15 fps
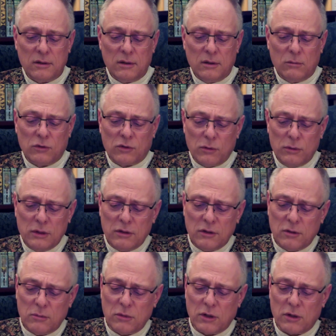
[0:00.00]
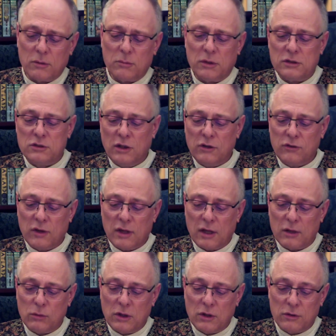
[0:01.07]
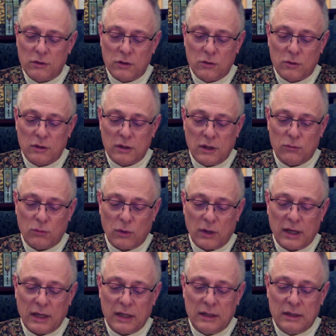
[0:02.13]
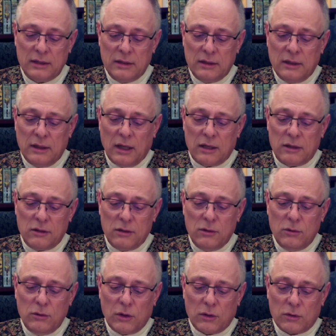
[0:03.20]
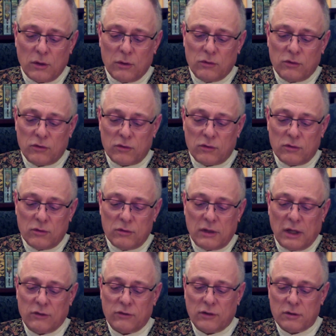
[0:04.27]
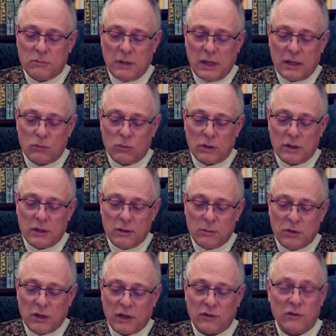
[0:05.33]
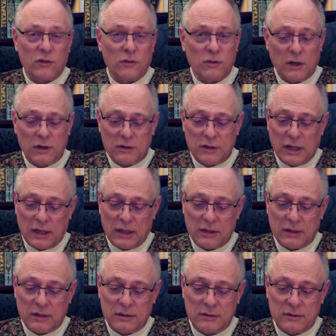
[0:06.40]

was going to demur, but just then we heard the door give way and knew that those desolate men were in the presence of their dead.